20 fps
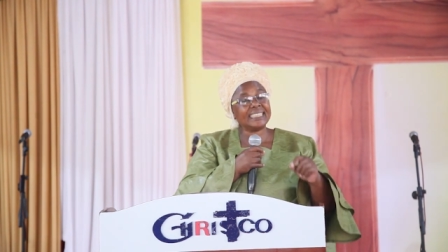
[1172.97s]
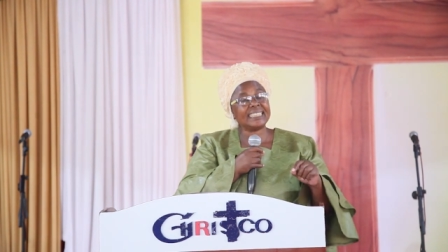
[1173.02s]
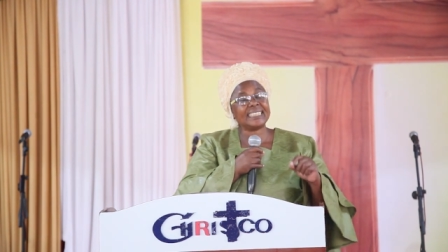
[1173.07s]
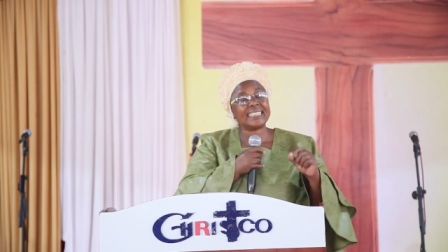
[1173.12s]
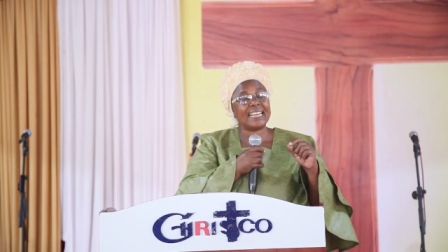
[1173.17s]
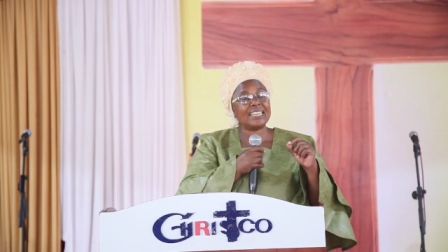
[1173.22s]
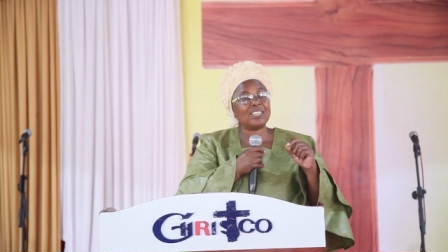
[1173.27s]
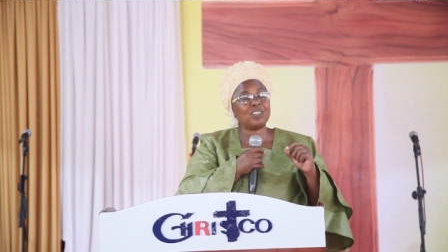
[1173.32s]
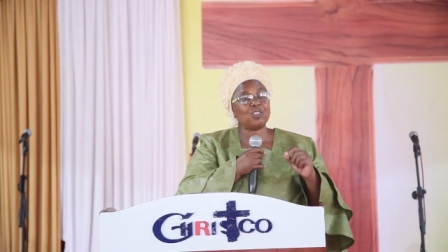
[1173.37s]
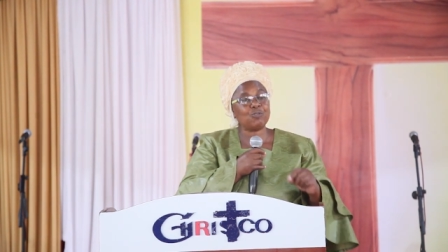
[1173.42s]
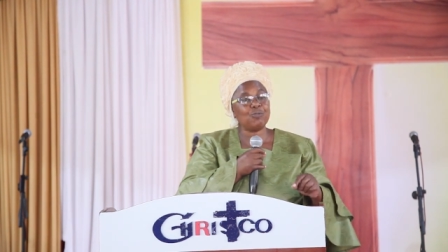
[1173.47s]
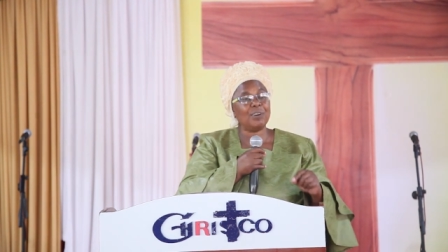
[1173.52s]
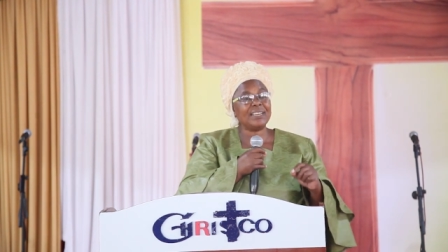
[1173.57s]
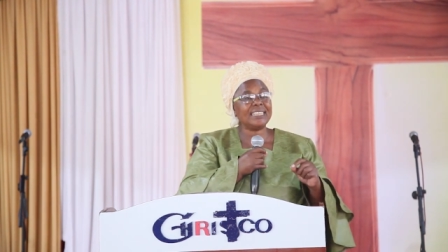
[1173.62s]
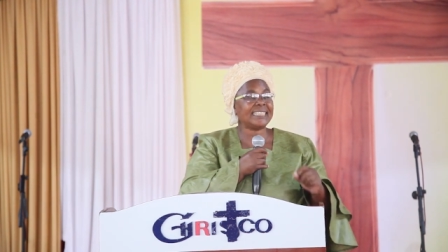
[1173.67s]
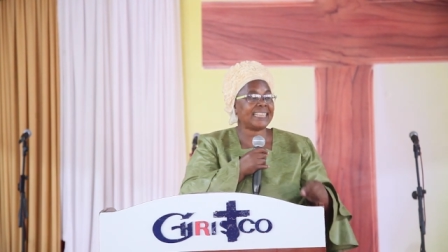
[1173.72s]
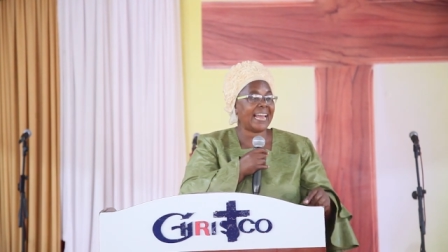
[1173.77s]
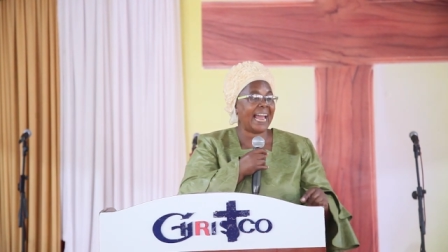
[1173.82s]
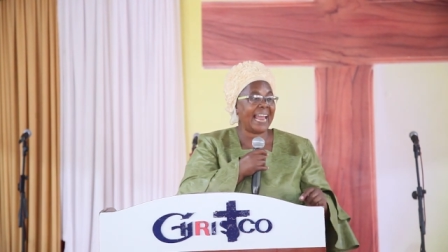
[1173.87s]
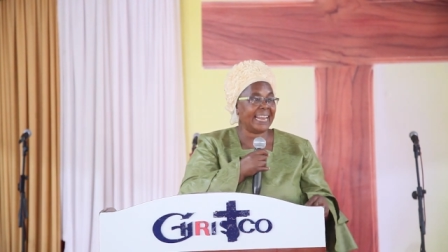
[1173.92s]
it's a sure
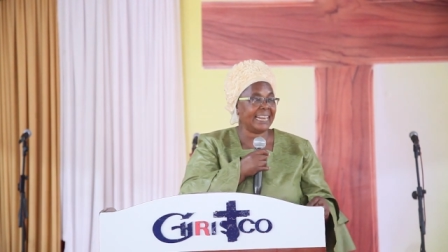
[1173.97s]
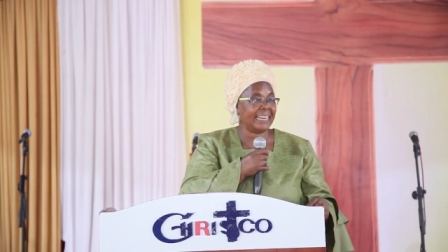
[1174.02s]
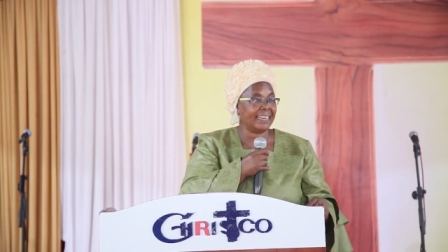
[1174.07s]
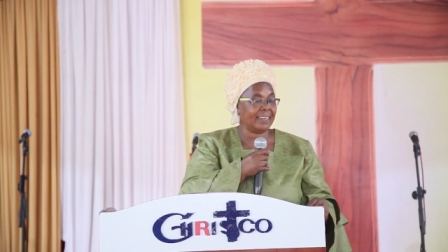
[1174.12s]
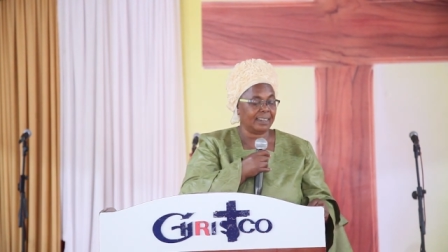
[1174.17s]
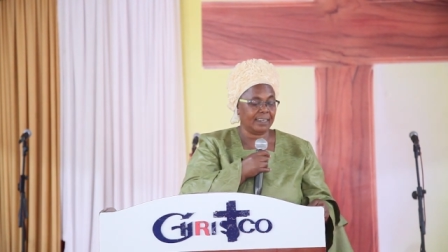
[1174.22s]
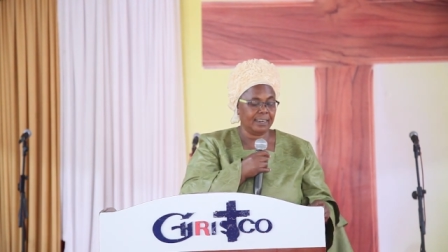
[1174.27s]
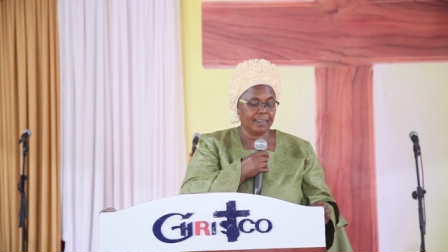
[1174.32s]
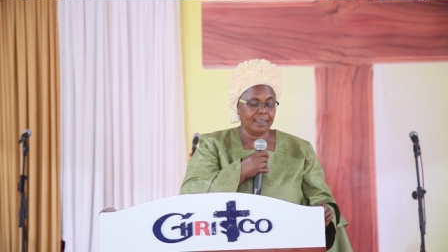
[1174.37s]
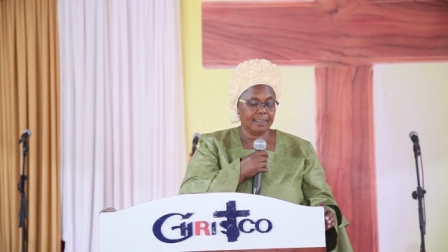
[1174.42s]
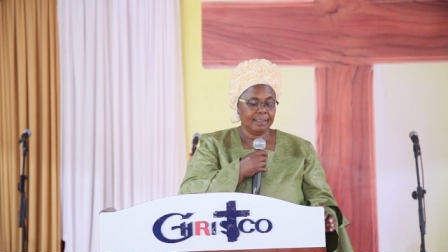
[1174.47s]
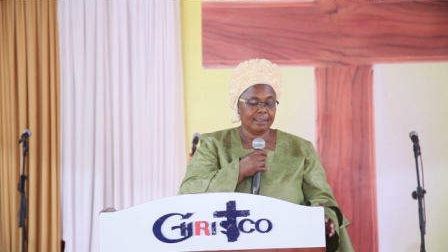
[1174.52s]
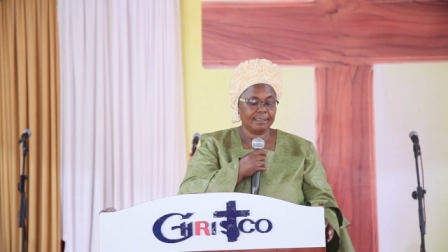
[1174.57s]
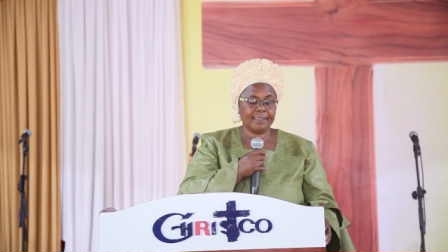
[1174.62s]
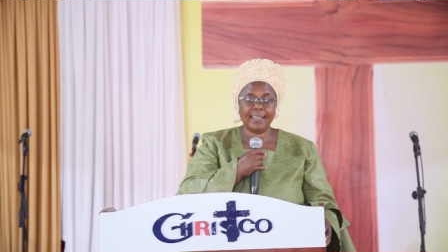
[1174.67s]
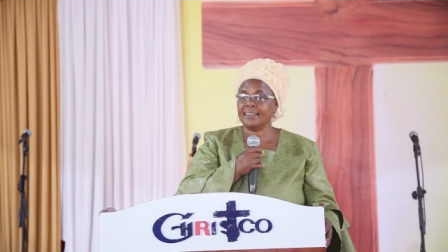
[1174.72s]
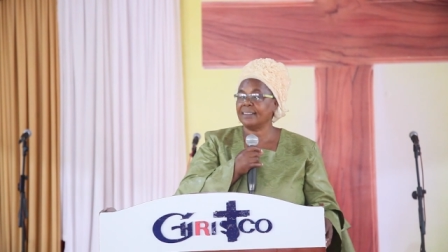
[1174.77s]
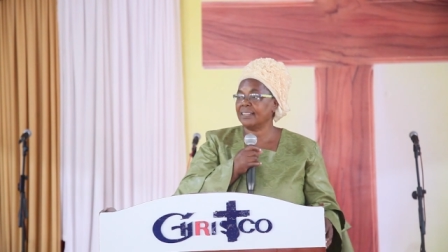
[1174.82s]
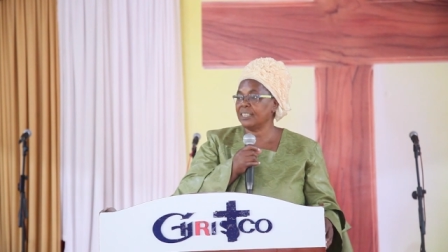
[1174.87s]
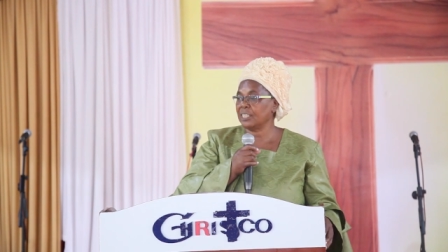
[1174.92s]
sign
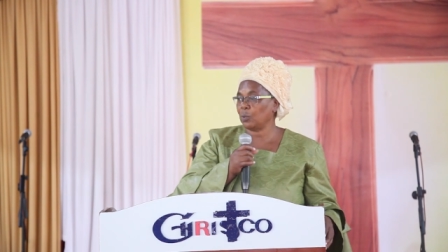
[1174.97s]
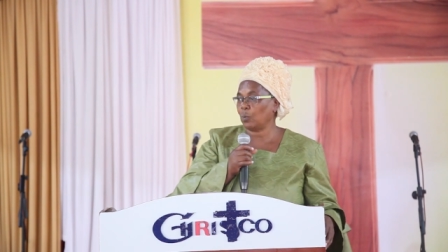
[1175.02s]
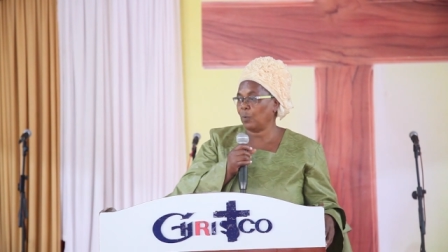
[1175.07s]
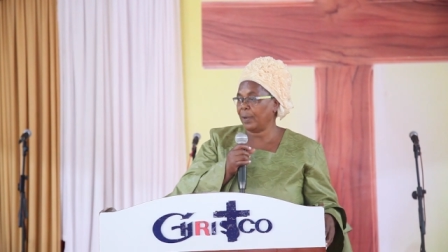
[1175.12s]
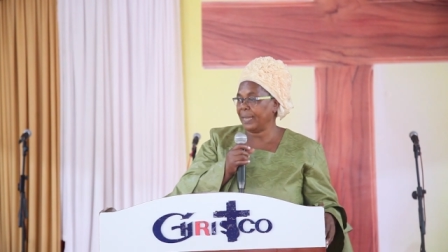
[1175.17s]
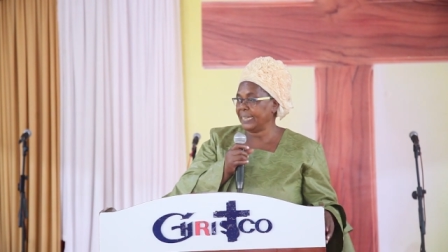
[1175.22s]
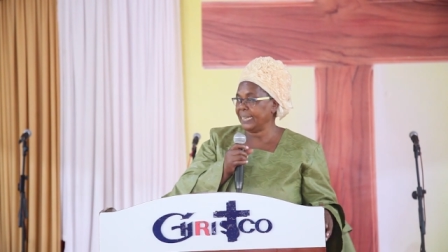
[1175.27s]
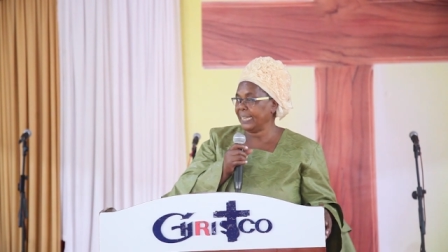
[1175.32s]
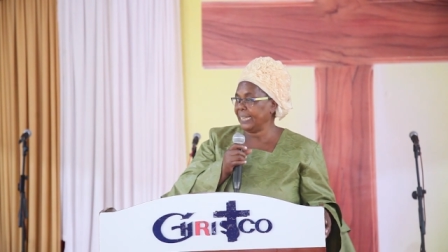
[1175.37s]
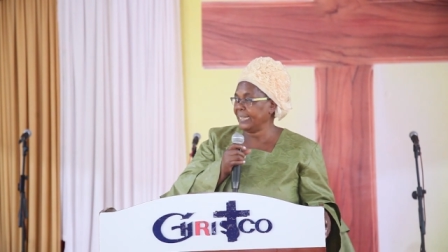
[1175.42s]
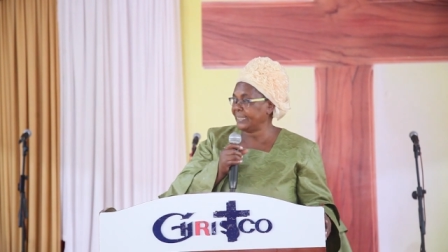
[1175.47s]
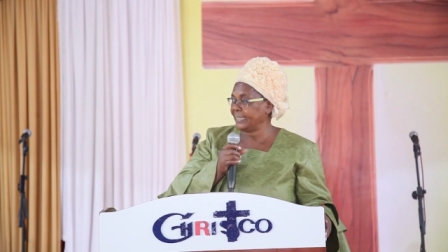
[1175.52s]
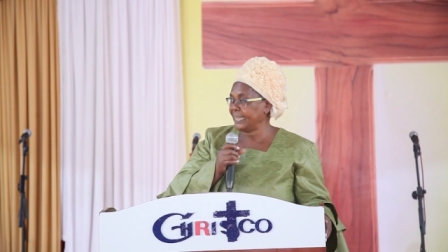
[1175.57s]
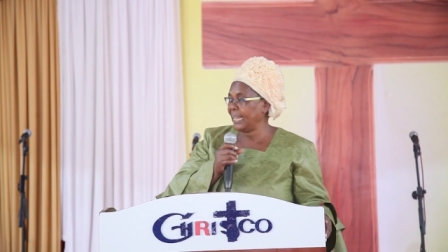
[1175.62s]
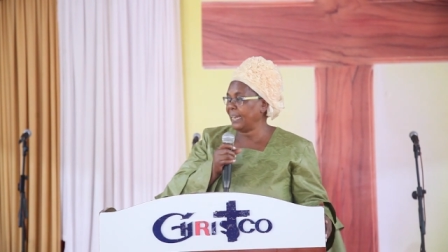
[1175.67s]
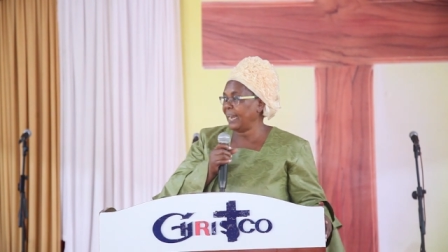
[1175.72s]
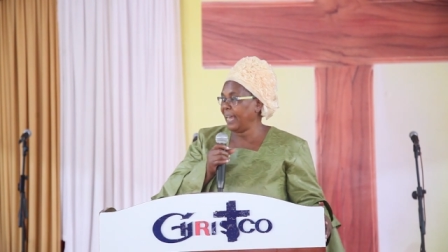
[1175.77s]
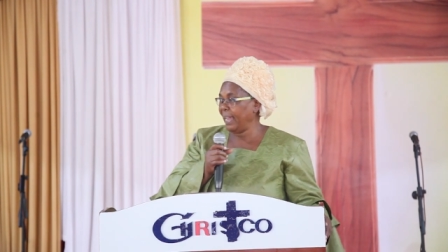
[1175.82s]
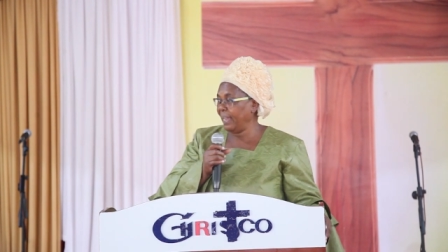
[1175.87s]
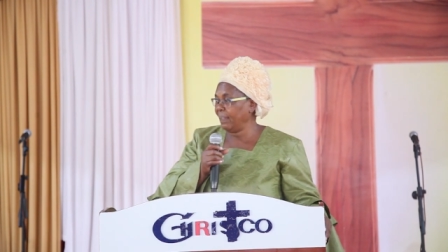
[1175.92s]
that this word is
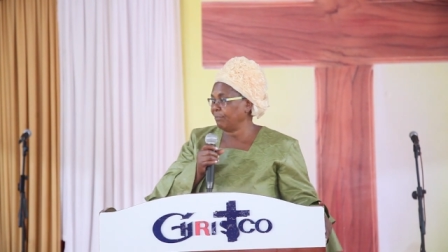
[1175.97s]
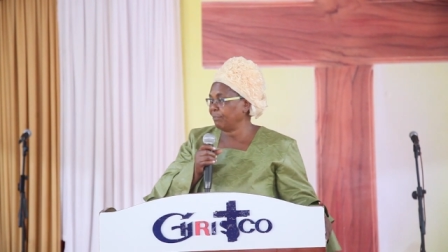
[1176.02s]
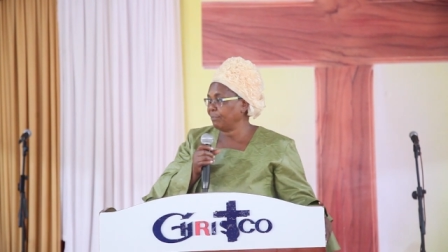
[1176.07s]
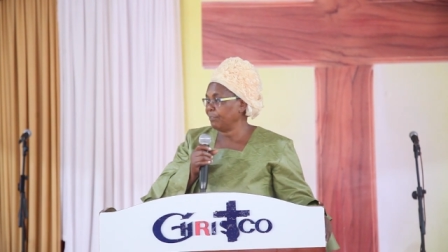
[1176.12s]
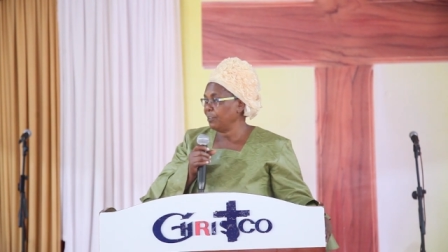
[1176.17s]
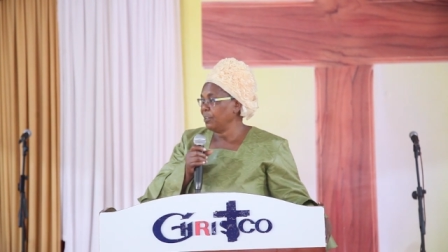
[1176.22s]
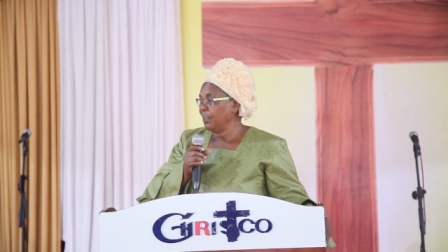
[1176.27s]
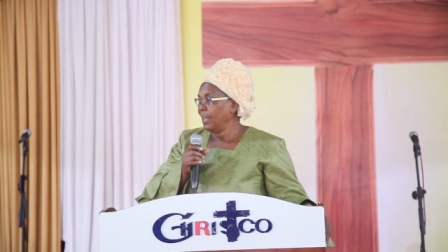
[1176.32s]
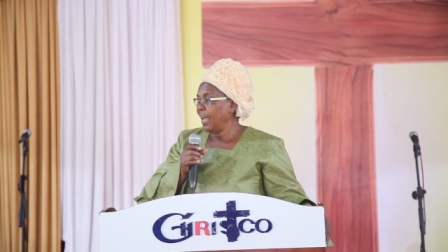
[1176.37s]
alive.